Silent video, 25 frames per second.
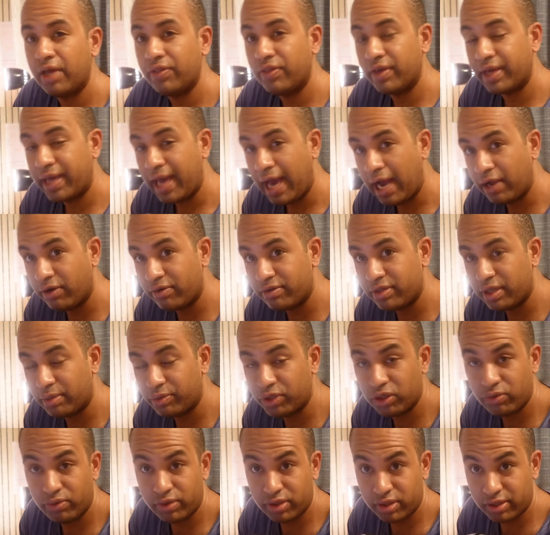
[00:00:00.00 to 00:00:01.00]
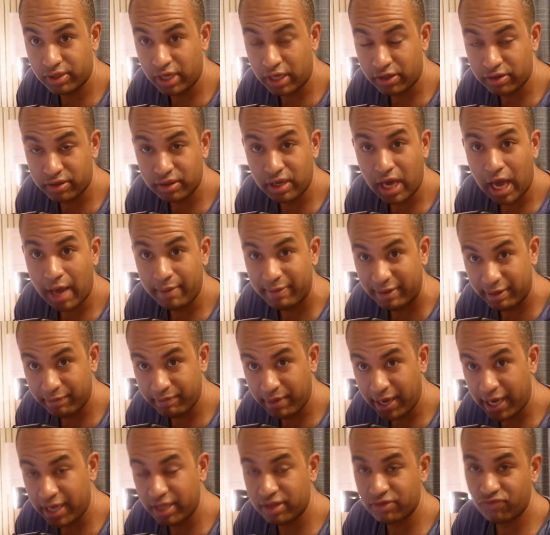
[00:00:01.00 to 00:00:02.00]
The counter subject was just copy and
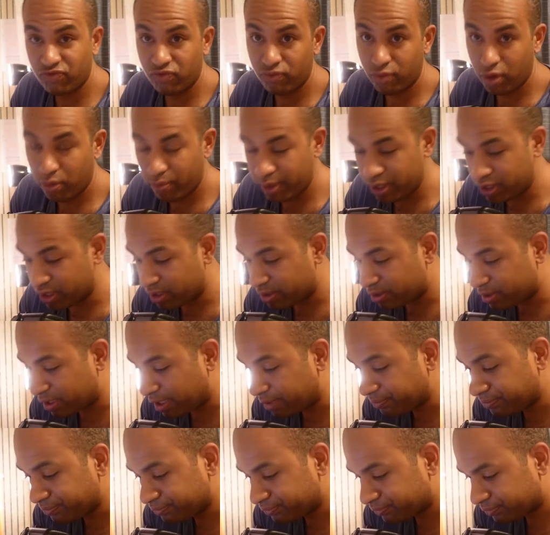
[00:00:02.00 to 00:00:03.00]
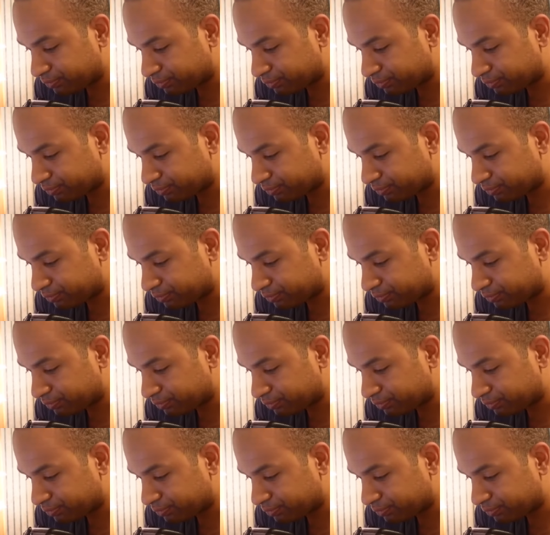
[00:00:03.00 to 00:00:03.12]
paste from what we just did.